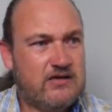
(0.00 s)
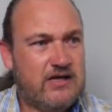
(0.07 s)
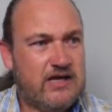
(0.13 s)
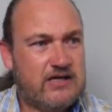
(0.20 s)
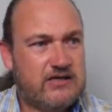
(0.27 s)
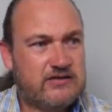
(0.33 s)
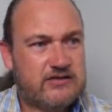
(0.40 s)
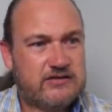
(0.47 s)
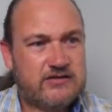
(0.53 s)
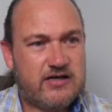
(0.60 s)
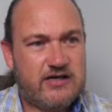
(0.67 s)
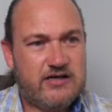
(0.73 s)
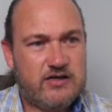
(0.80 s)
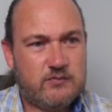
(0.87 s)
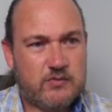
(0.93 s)
and
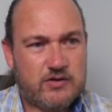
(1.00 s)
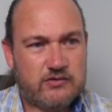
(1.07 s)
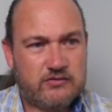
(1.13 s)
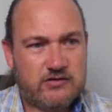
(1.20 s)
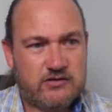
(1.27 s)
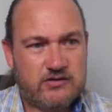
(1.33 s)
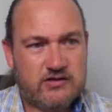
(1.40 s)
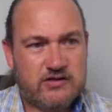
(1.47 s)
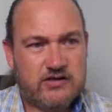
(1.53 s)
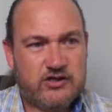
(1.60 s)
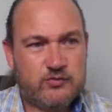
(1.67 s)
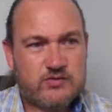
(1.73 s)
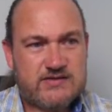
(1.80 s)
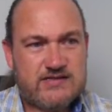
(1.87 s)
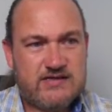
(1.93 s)
trading mode. You
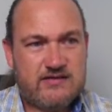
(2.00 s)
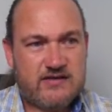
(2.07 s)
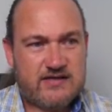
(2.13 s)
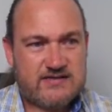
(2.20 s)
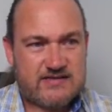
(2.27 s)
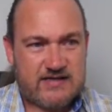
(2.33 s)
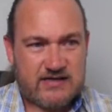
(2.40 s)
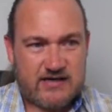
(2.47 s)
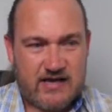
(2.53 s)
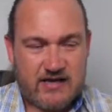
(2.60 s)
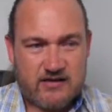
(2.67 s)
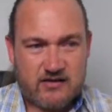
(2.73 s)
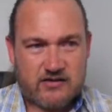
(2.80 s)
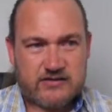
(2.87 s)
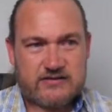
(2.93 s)
will see there's an
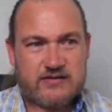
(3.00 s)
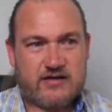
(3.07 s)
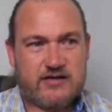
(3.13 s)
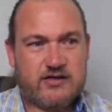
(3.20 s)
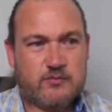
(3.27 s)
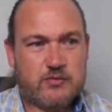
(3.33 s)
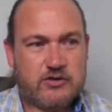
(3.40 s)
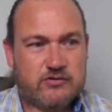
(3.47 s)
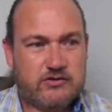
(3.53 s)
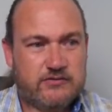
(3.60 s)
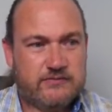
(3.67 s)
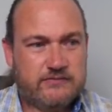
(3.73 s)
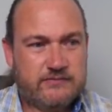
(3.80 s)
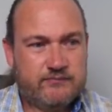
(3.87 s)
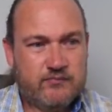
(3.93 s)
AI trading mode.
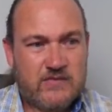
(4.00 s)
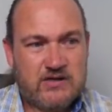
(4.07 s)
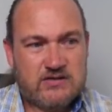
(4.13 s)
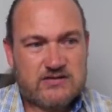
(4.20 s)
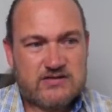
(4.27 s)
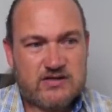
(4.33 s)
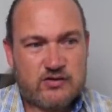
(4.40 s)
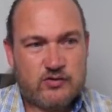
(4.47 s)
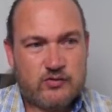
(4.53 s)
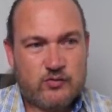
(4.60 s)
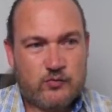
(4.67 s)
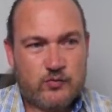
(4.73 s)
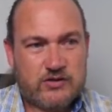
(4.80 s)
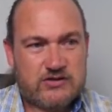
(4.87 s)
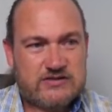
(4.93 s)
So
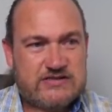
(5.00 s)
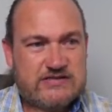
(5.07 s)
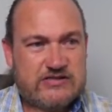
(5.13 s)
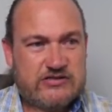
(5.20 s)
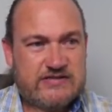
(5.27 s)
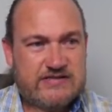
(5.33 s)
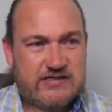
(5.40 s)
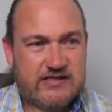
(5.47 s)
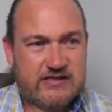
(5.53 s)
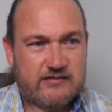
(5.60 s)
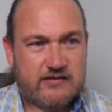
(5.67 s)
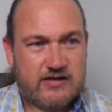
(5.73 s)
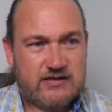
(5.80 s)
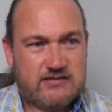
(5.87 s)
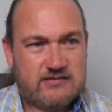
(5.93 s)
we're just going to select
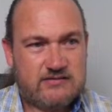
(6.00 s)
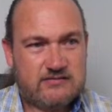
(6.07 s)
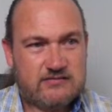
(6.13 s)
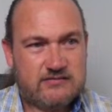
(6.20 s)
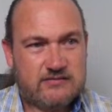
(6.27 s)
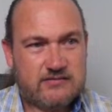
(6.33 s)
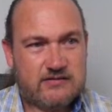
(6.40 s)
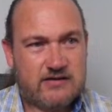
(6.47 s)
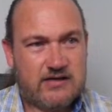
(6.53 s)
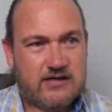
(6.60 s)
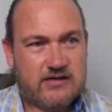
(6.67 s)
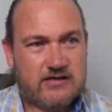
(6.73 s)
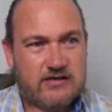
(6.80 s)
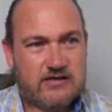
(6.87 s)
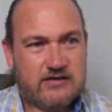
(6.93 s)
that
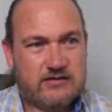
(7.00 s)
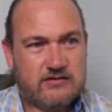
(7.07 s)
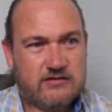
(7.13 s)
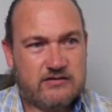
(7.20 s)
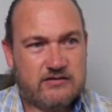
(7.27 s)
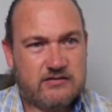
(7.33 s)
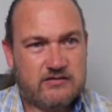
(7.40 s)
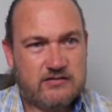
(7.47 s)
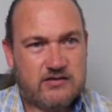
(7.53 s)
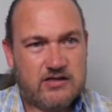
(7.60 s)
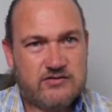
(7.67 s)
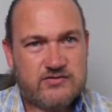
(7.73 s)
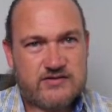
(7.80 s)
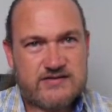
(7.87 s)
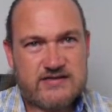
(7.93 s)
and
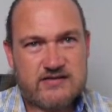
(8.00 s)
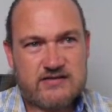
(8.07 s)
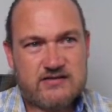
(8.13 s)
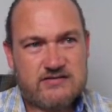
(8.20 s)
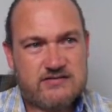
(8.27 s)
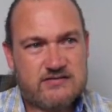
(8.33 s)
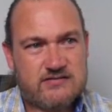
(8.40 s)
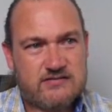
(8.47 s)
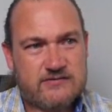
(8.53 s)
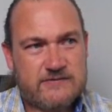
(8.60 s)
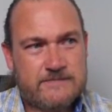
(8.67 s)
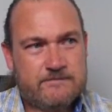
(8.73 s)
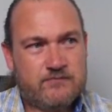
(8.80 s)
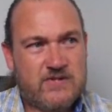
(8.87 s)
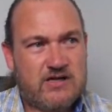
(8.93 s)
close our settings.
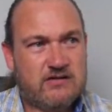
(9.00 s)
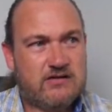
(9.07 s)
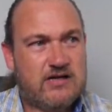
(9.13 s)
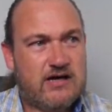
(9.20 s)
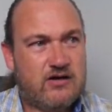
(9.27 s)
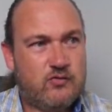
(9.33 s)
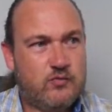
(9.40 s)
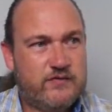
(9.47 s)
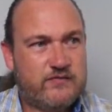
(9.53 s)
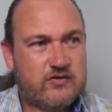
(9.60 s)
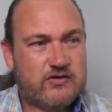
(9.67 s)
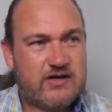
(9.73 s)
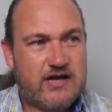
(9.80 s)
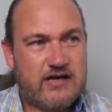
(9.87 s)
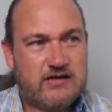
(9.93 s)
Now we've got
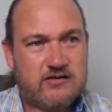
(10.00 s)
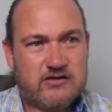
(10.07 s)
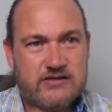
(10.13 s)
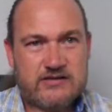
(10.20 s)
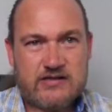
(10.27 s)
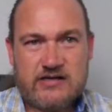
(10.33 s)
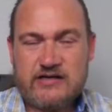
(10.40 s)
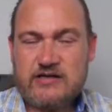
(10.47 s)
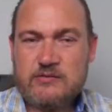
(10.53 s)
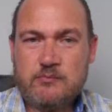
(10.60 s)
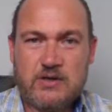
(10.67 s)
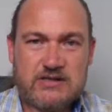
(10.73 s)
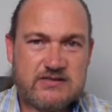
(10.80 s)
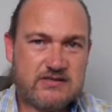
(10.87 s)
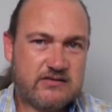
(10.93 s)
an AI trading
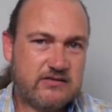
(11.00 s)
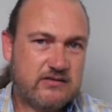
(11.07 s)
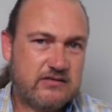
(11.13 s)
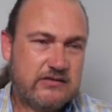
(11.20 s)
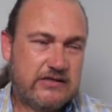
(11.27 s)
button